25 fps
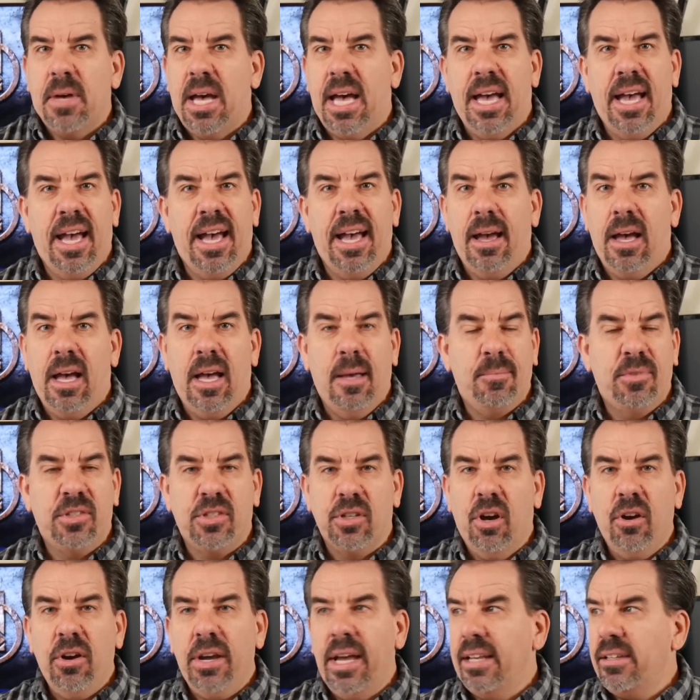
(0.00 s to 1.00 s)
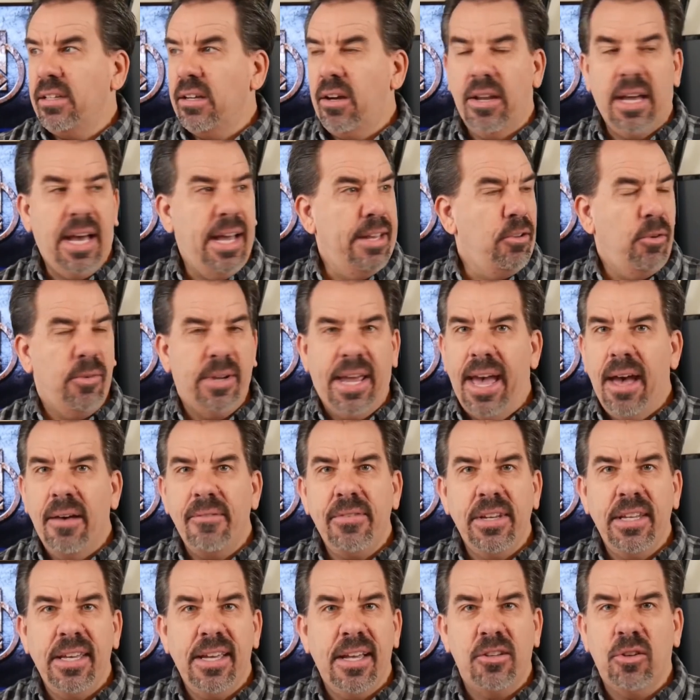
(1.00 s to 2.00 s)
I am sorry, I don't, I don't
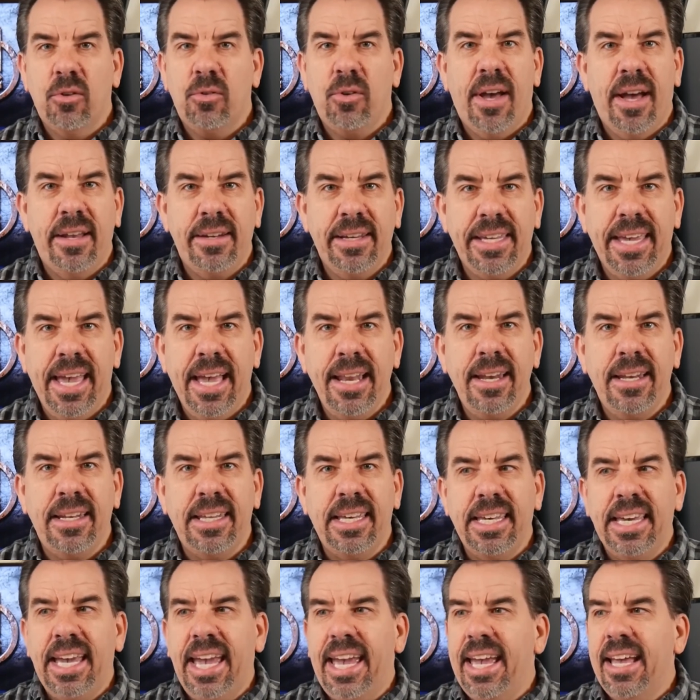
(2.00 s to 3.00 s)
have any. I don't know how to get any.